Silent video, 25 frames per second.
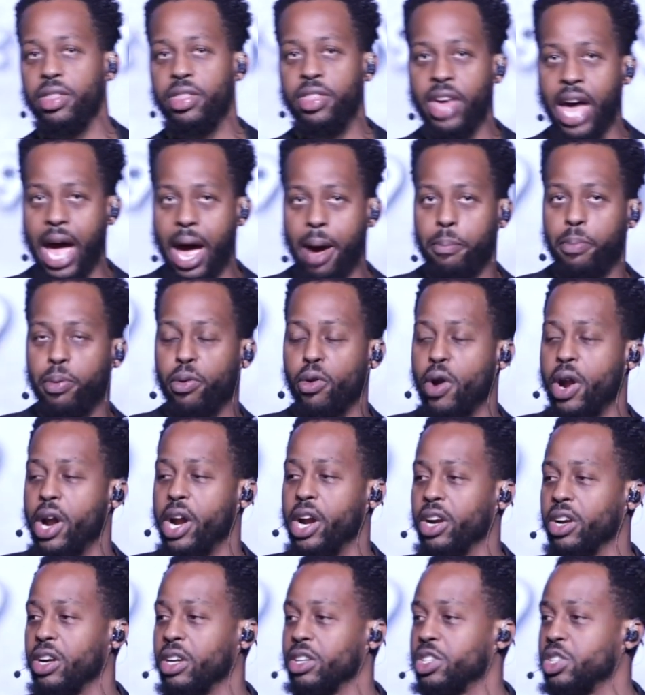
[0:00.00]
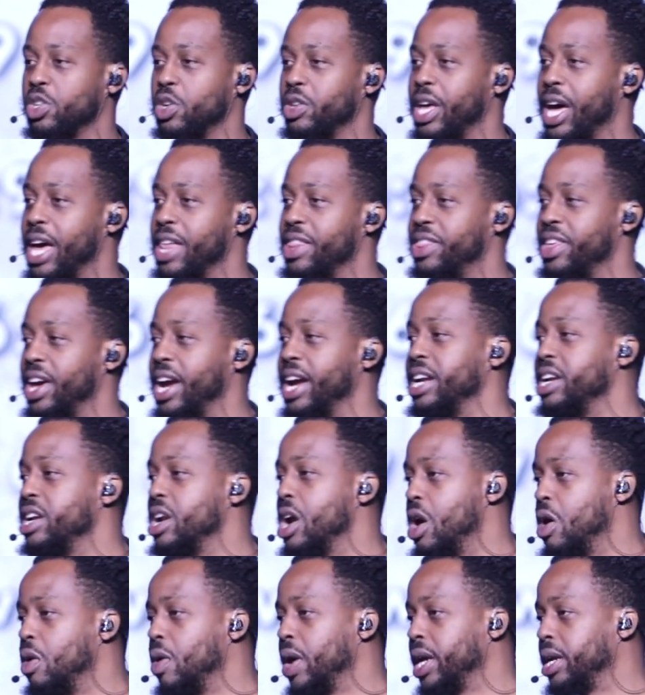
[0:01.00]
that prayer so that they
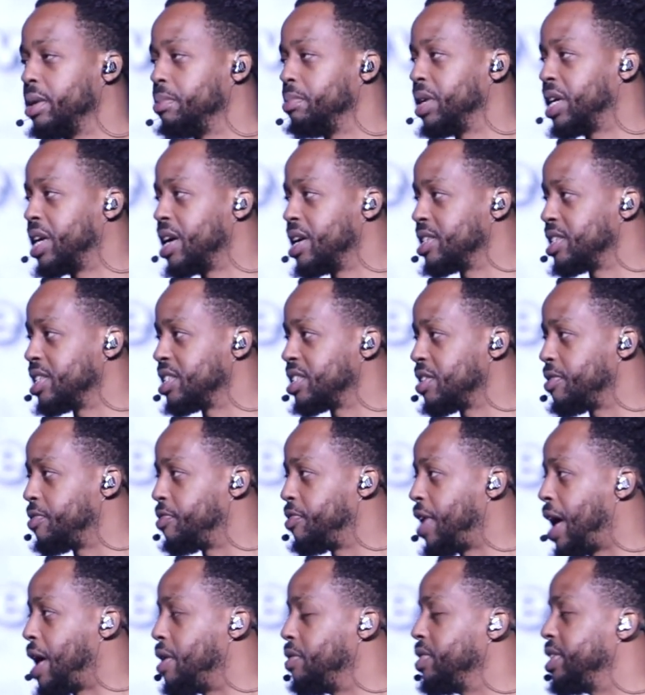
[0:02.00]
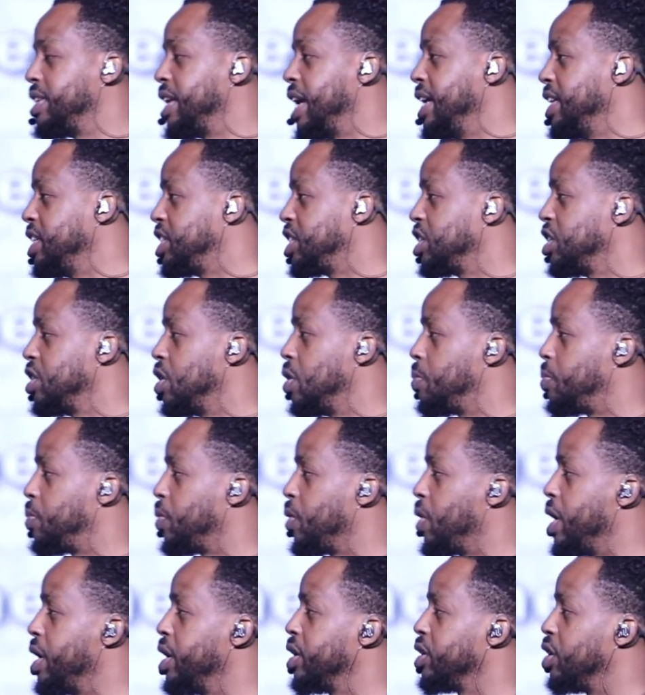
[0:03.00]
know it because it's a foundational
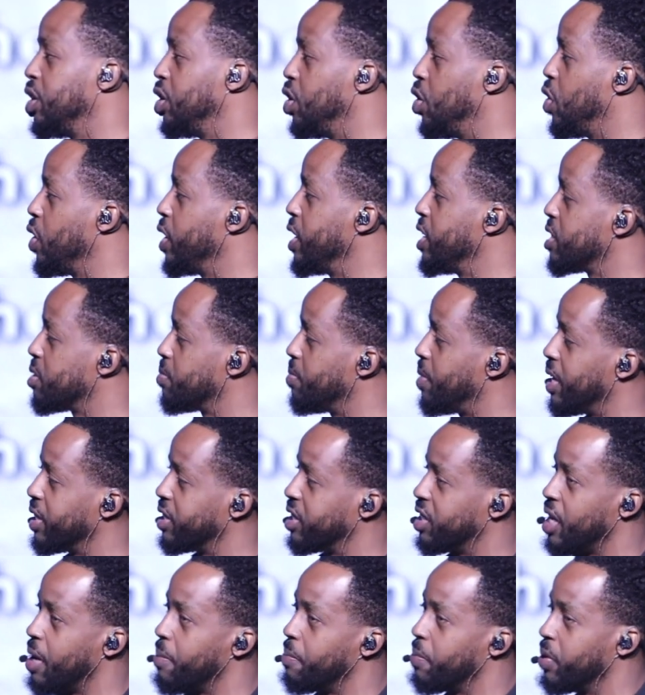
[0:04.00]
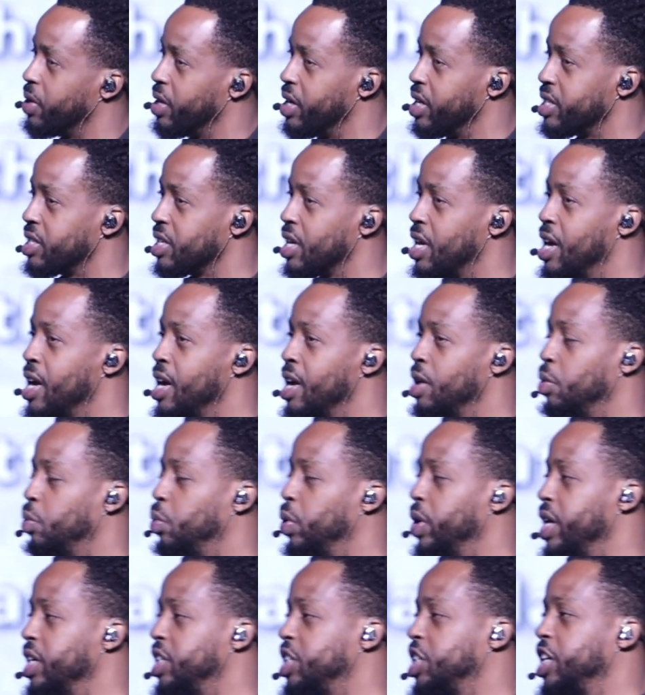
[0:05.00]
prayer. The Lord is my shepherd. It's,
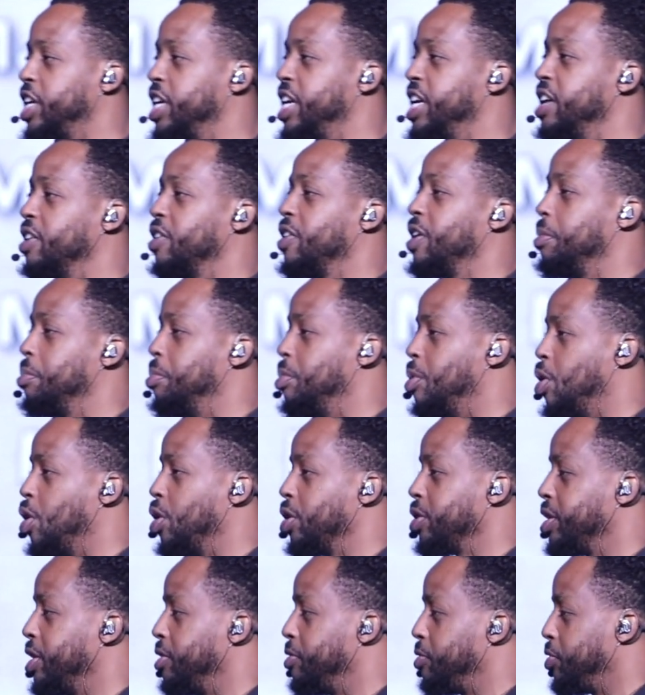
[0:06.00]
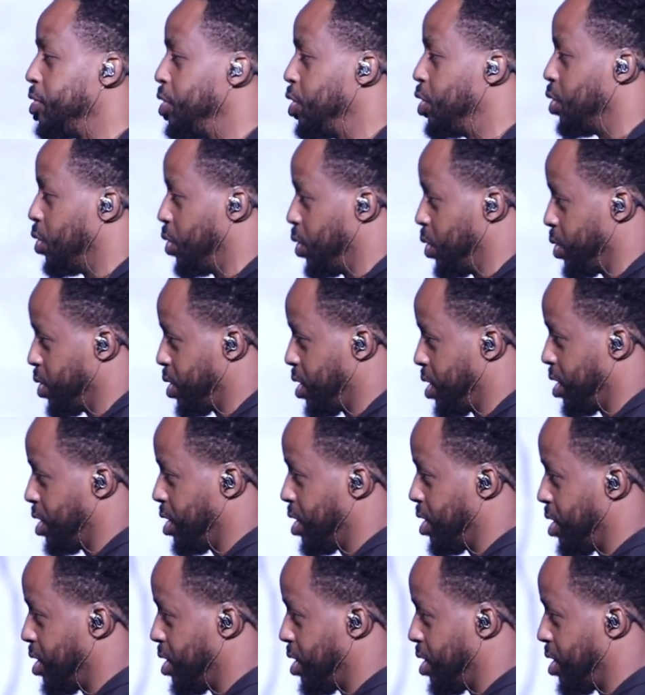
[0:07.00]
well, they should hear it more than funerals.